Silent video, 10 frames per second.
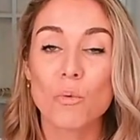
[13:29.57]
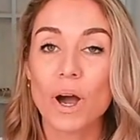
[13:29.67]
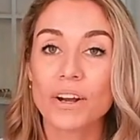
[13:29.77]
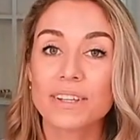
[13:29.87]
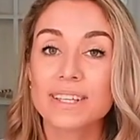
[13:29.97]

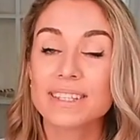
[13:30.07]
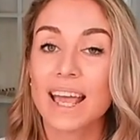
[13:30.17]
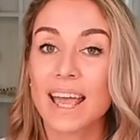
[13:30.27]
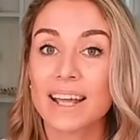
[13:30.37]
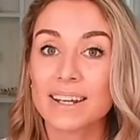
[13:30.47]
wireless
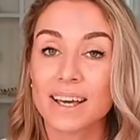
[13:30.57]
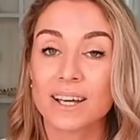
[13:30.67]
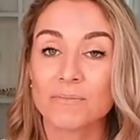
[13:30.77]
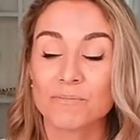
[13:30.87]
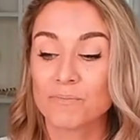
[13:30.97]
and
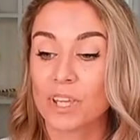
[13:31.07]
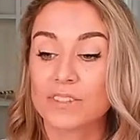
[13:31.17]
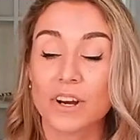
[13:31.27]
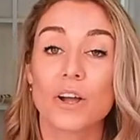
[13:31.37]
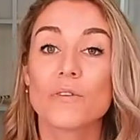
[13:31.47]
um, sorry,